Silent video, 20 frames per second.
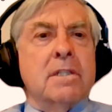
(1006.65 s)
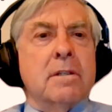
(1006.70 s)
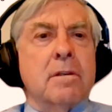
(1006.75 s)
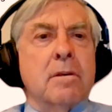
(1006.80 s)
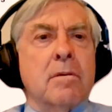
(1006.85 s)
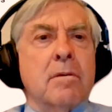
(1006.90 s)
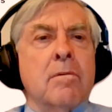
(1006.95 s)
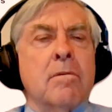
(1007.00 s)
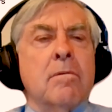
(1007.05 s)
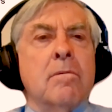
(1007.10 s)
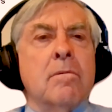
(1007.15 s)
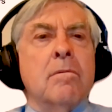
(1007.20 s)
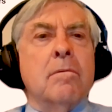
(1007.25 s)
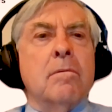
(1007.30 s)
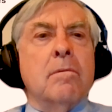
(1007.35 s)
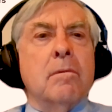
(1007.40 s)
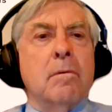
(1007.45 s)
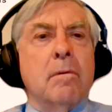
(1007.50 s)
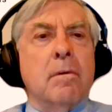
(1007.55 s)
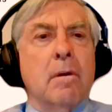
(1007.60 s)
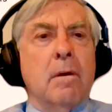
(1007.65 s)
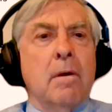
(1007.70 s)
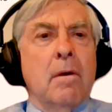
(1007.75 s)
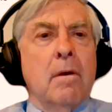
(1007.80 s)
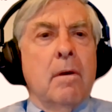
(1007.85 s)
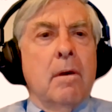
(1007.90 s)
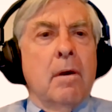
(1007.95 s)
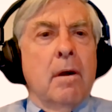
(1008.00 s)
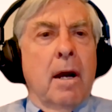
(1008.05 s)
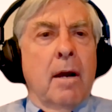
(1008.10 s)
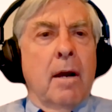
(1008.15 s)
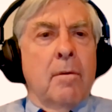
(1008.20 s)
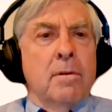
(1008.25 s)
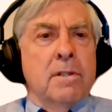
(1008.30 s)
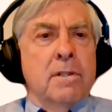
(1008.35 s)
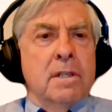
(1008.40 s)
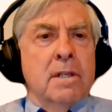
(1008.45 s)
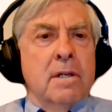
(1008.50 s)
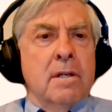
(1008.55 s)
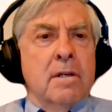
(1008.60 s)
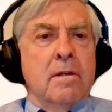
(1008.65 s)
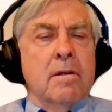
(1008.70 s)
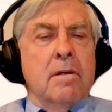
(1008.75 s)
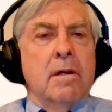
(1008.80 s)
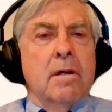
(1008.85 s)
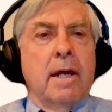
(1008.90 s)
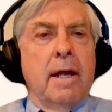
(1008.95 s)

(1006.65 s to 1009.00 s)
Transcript: So I was a